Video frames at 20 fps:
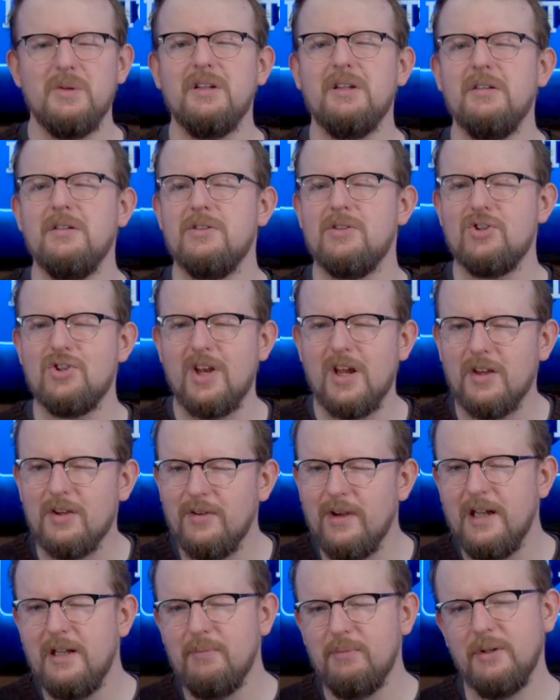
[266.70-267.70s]
it could
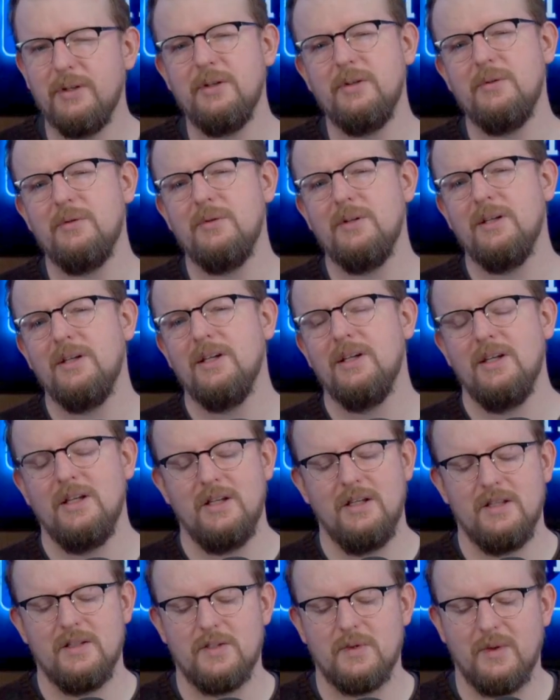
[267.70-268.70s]
generate blue,
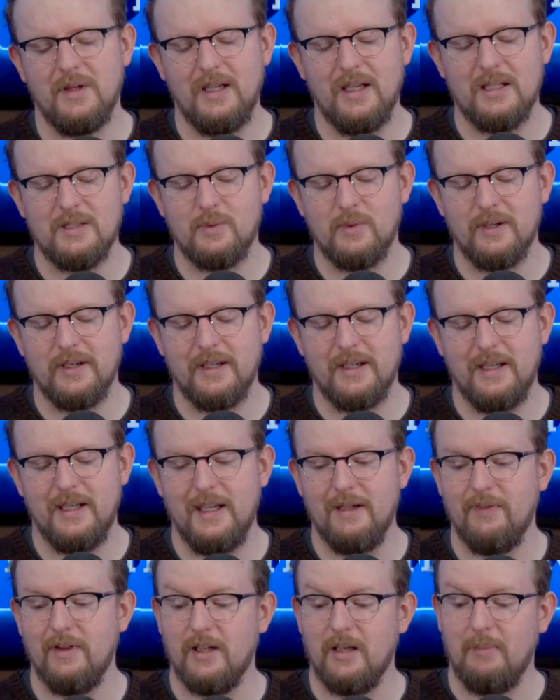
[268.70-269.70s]
so I guess we're
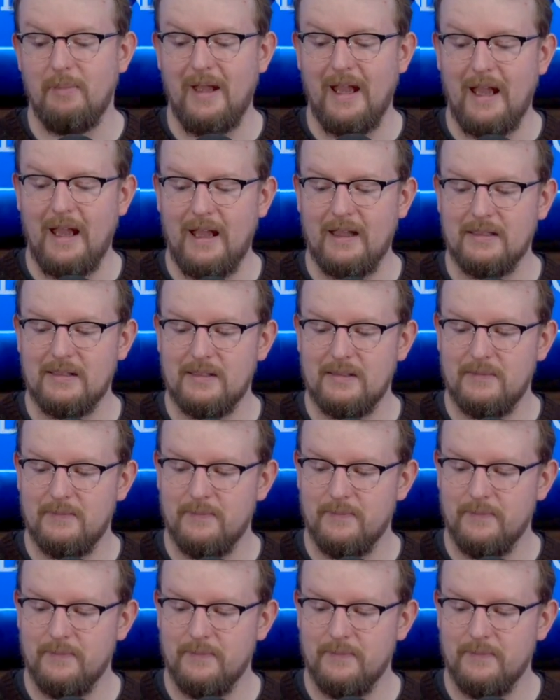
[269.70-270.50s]
giving it a pass.